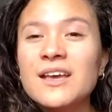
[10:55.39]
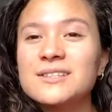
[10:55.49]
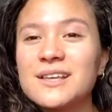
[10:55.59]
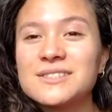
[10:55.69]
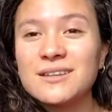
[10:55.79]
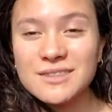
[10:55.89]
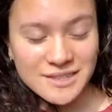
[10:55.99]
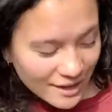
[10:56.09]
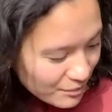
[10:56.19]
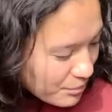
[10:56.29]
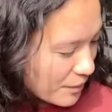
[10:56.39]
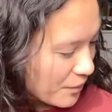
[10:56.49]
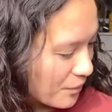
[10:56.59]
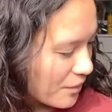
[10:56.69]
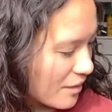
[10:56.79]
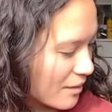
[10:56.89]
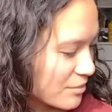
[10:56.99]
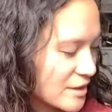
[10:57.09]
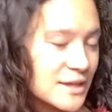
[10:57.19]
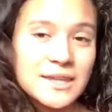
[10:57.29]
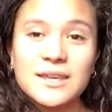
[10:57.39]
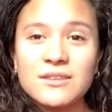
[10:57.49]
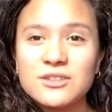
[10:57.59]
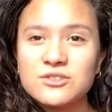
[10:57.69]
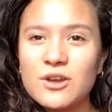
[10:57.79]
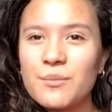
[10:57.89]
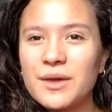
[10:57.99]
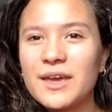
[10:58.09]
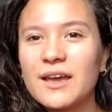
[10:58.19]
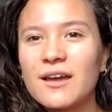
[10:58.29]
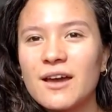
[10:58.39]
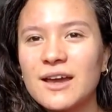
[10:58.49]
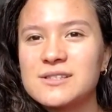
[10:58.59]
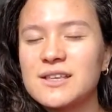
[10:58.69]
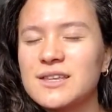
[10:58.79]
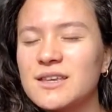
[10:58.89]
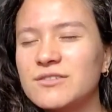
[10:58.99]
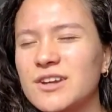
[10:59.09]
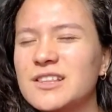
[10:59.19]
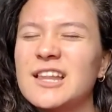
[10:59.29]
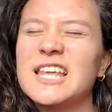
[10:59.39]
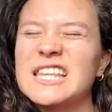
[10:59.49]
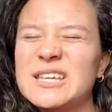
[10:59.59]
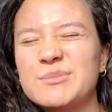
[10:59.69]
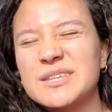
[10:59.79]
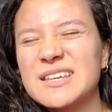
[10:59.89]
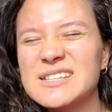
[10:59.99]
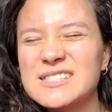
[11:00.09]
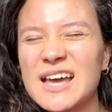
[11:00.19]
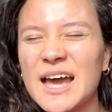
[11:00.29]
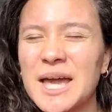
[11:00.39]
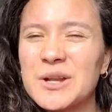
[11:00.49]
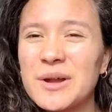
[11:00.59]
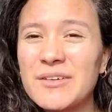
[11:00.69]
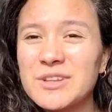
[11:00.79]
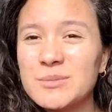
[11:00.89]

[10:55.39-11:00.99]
suss out the capo, the key, the strumming. I say key very lightly because I don't have any